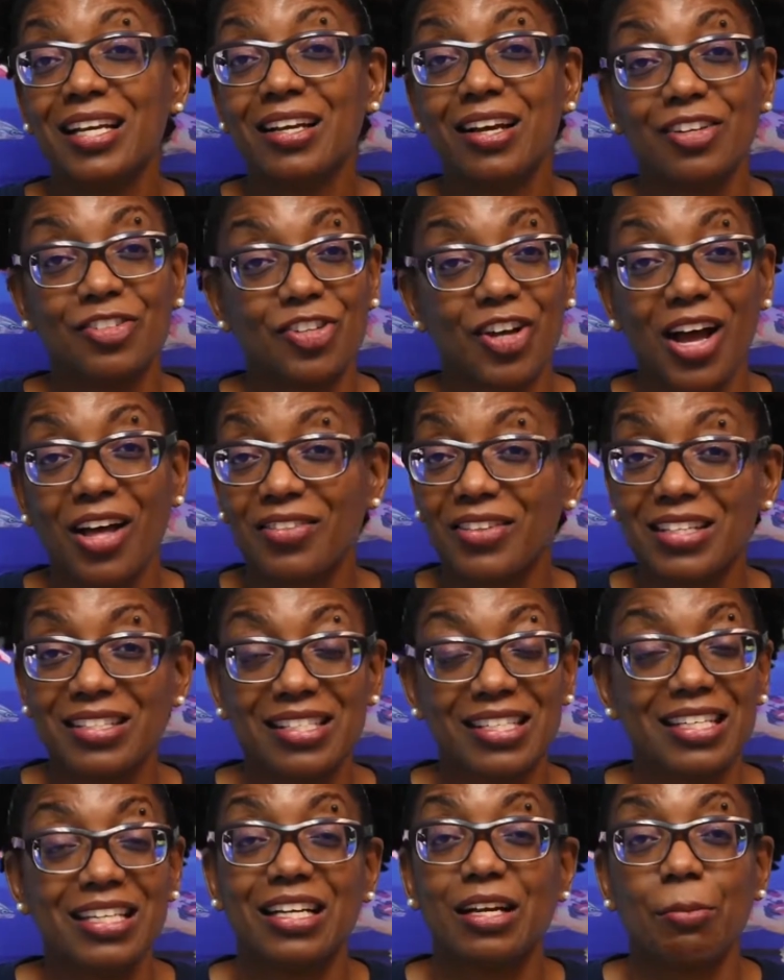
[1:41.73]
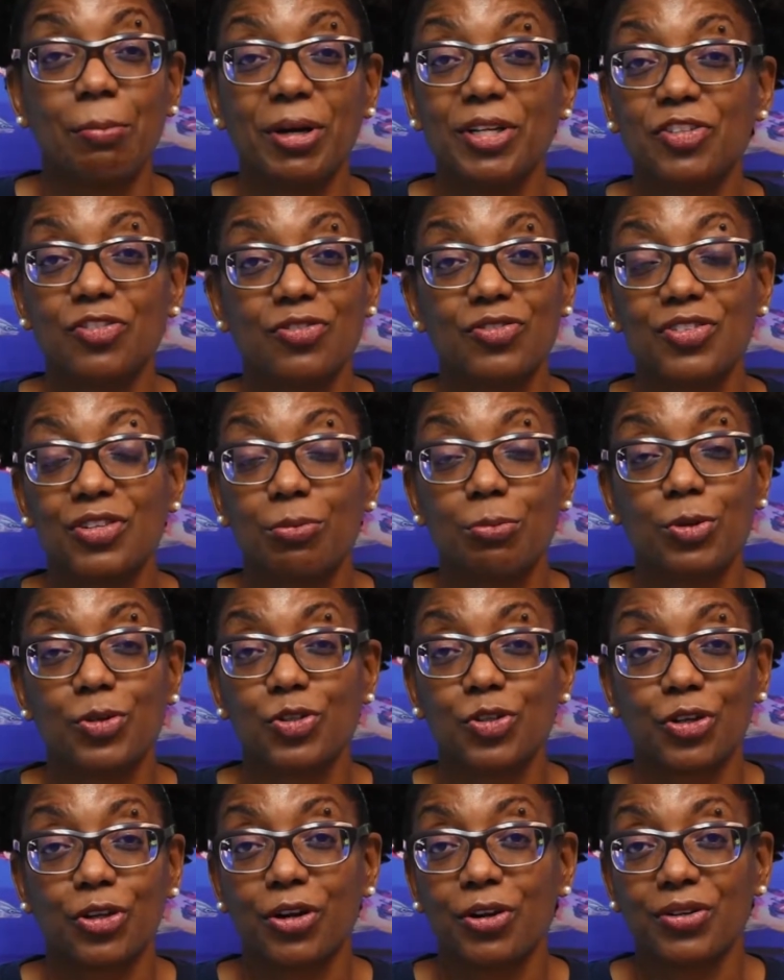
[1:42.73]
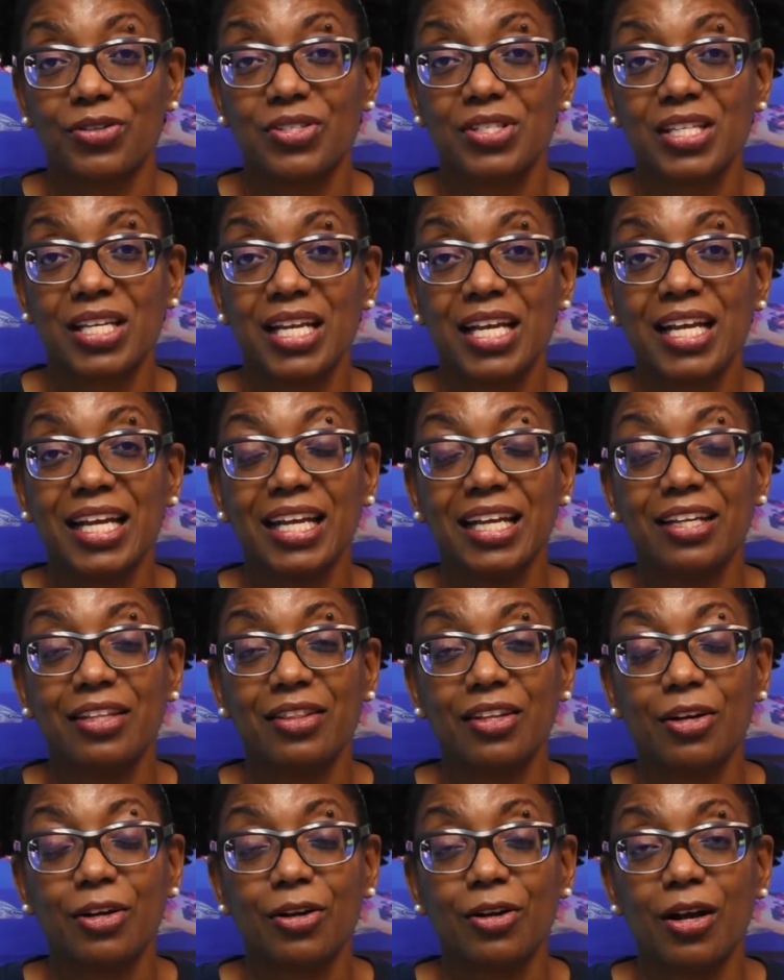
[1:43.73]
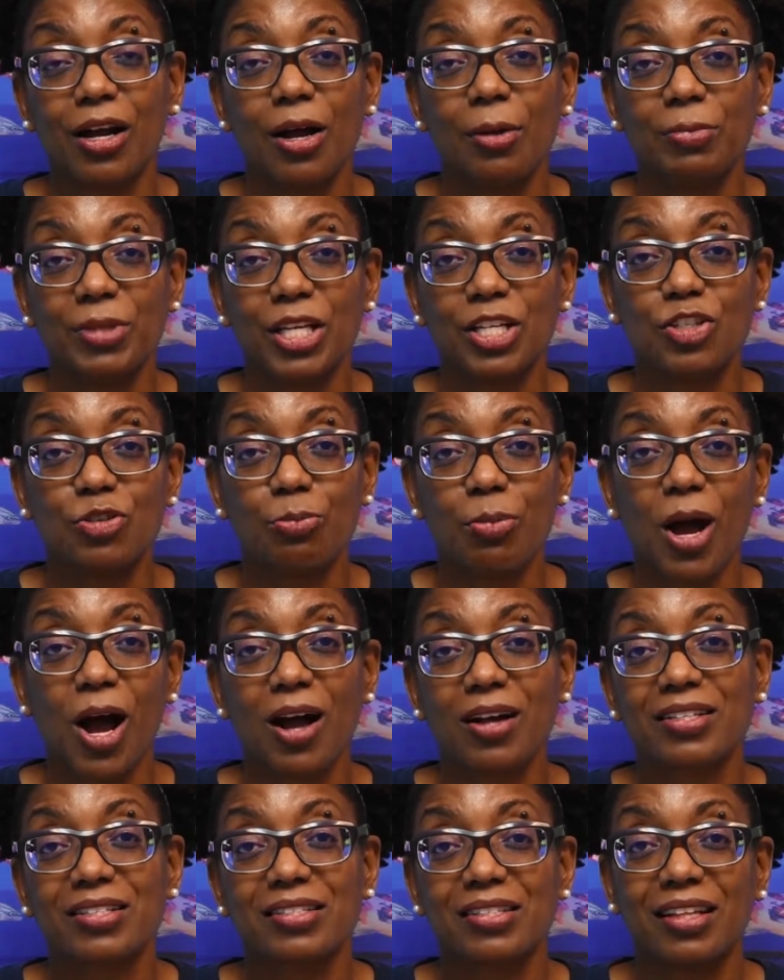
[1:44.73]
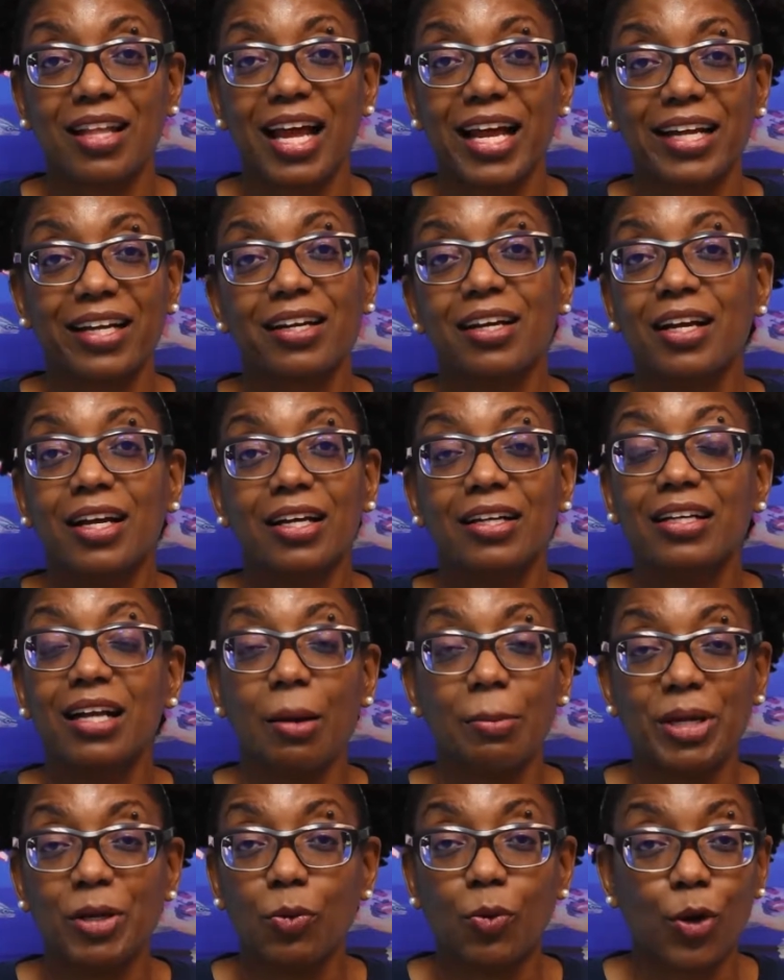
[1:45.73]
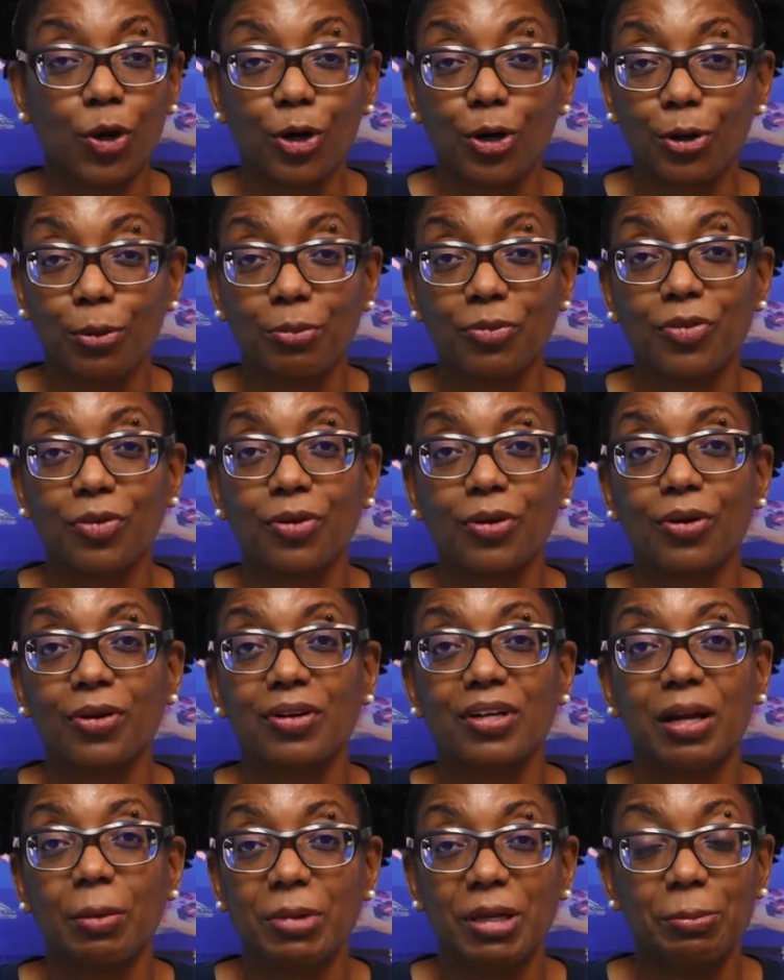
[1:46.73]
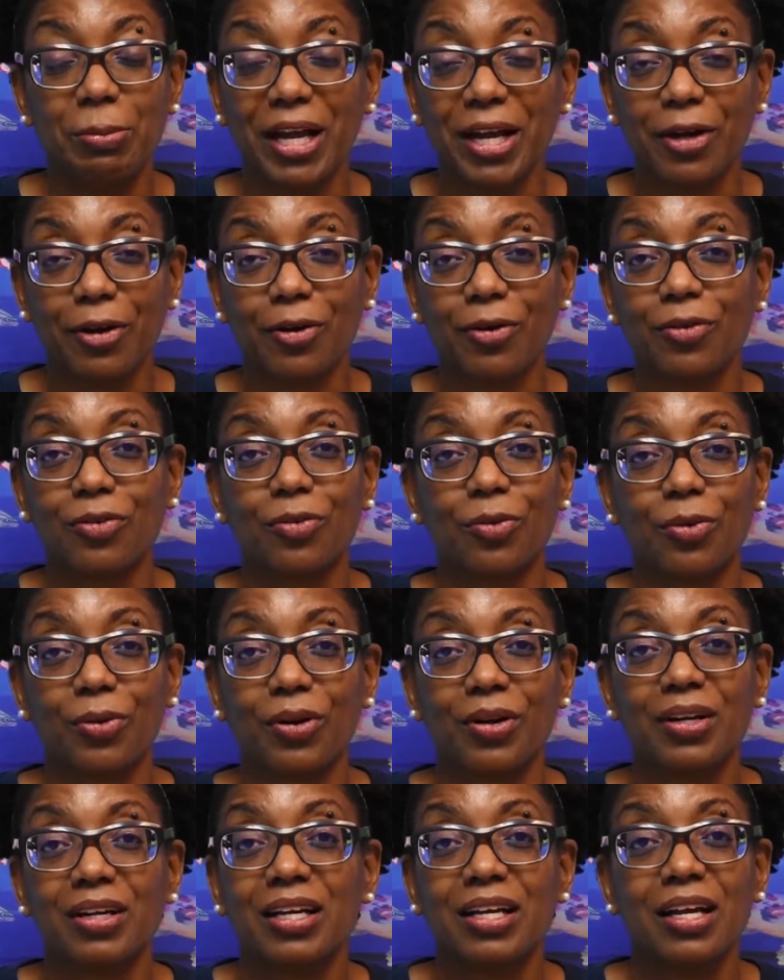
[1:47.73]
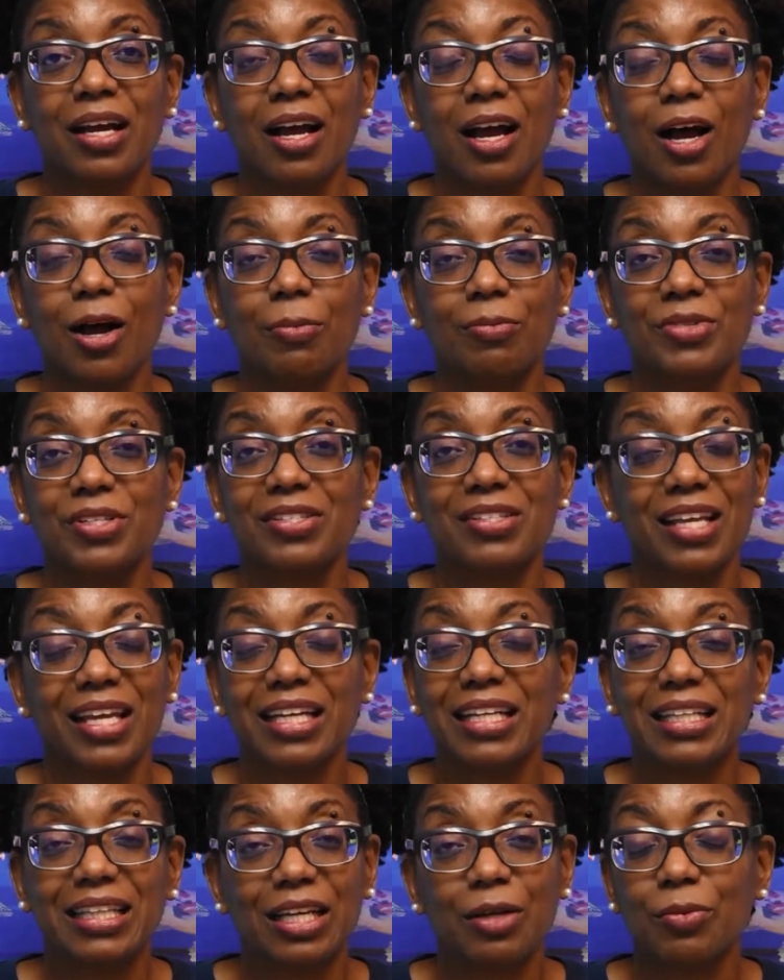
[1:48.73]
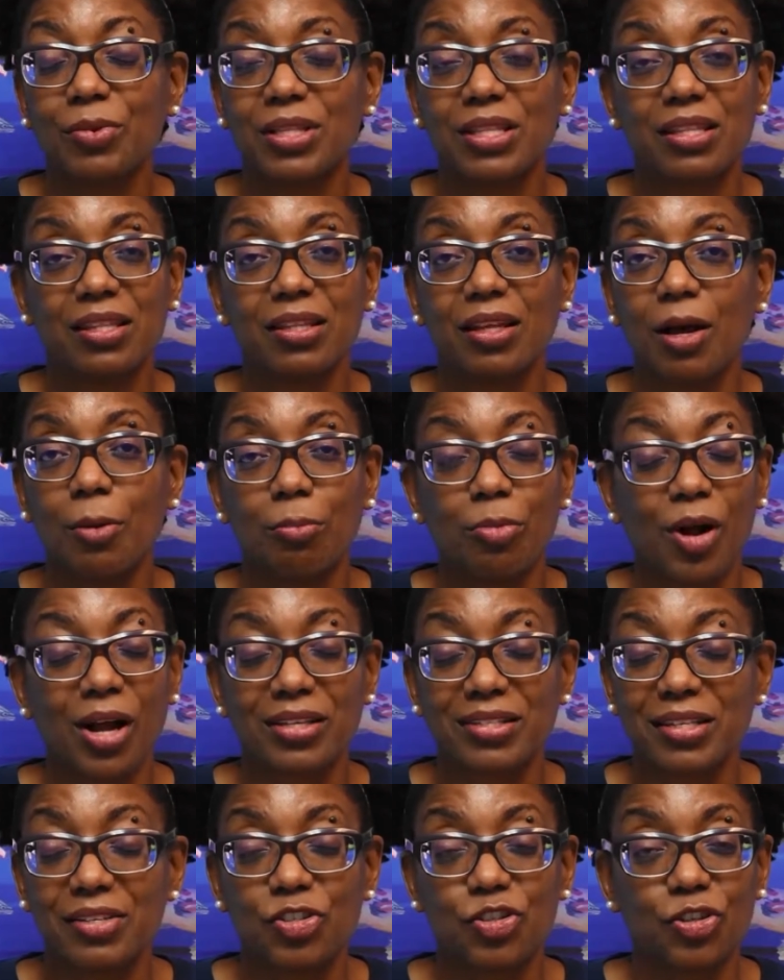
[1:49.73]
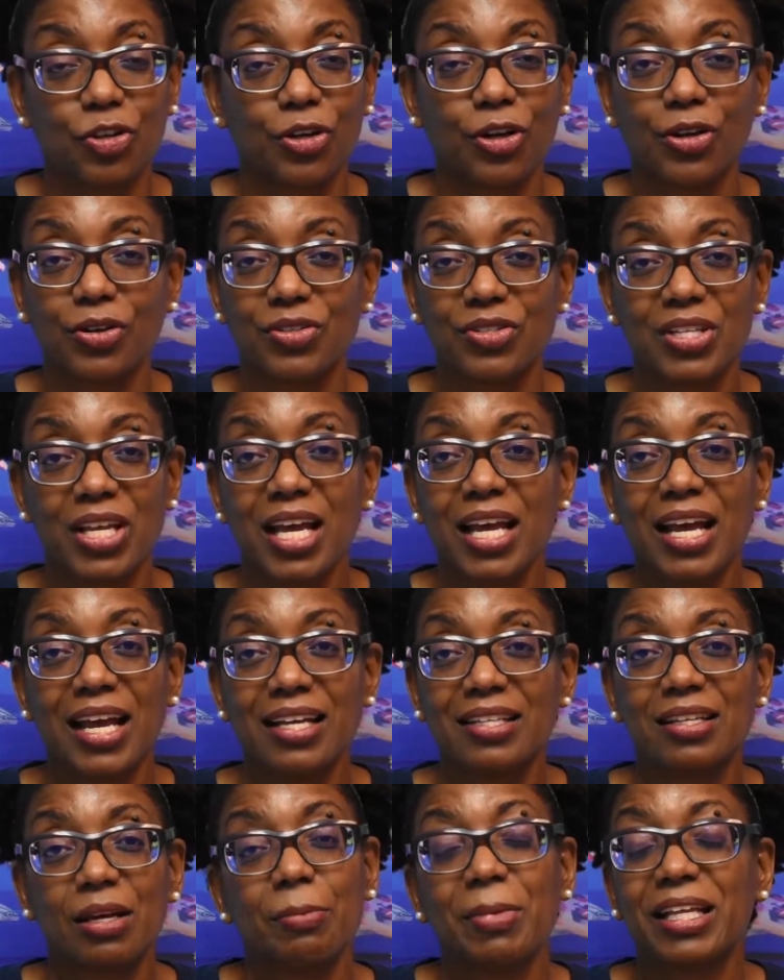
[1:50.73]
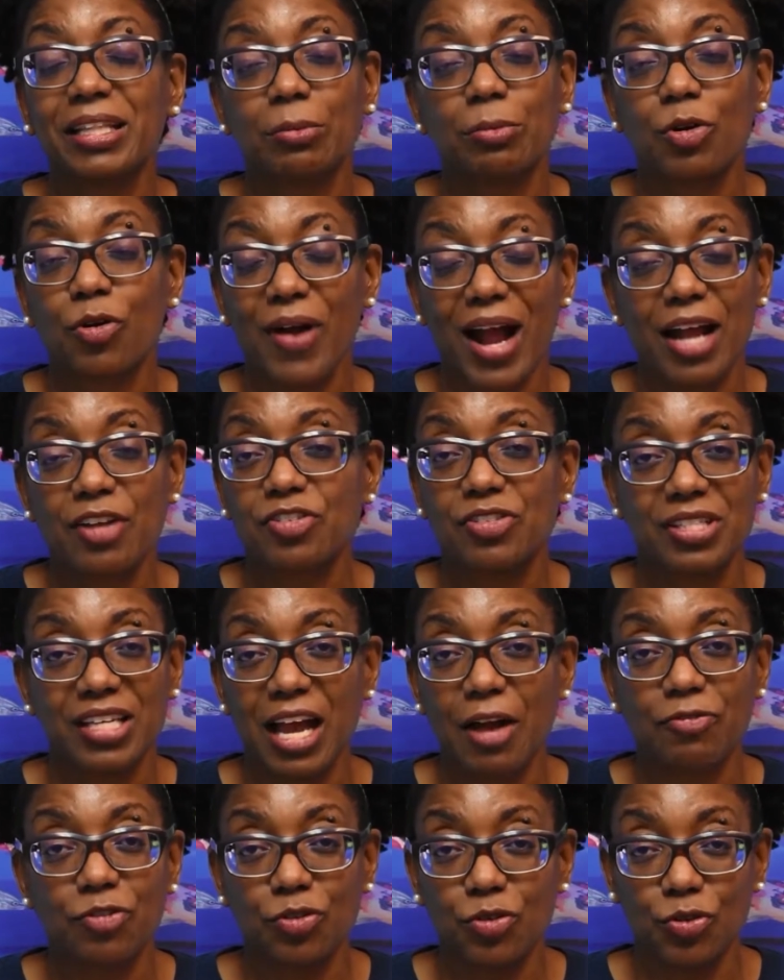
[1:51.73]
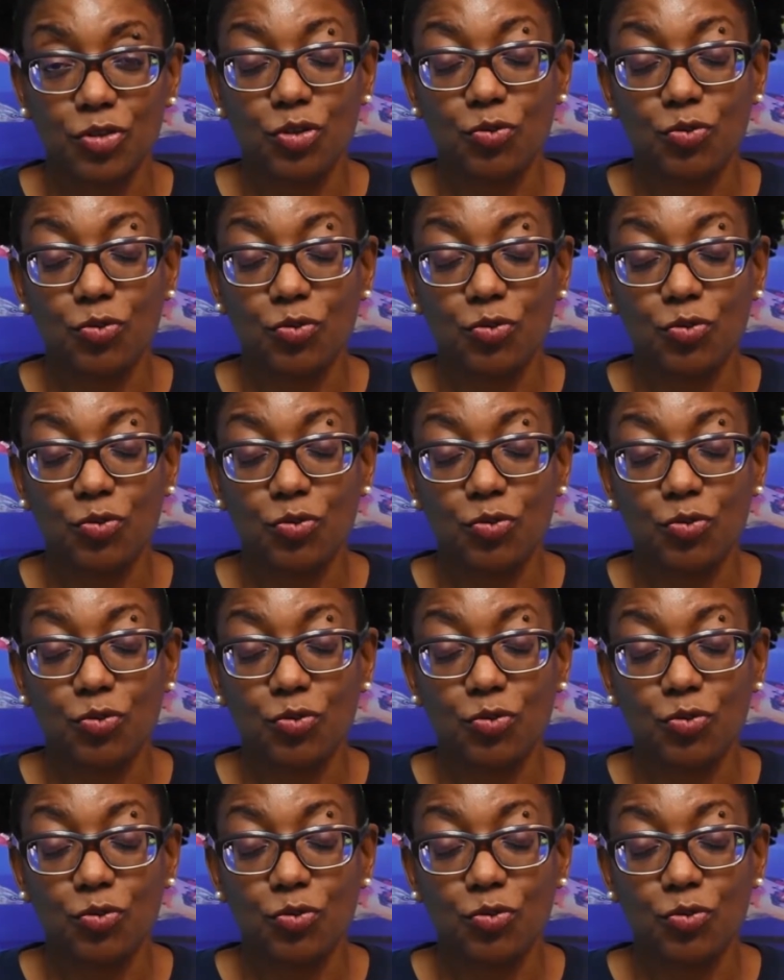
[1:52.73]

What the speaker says: a child that's eating a bunch of simple sugars in their lunchbox, like gummy worms or gummy bears or just anything with processed sugars, you're going to make them crash in the afternoon.